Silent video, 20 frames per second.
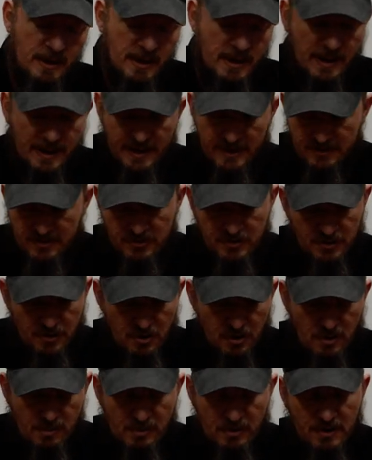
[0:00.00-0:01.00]
It's
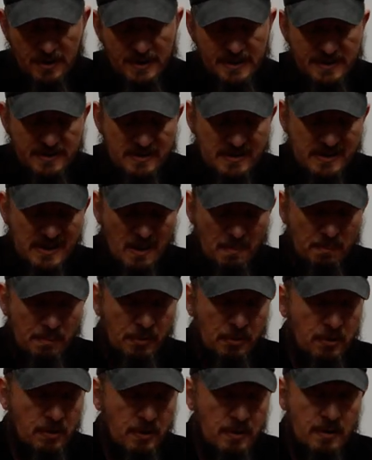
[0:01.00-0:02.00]
durable, it's
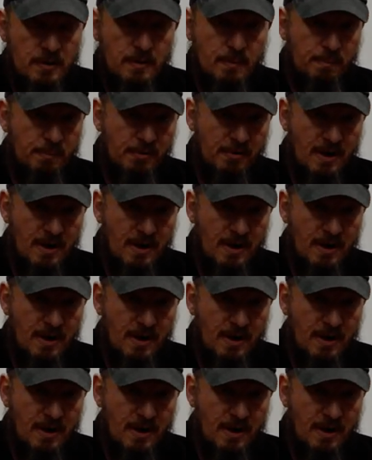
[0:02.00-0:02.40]
simple.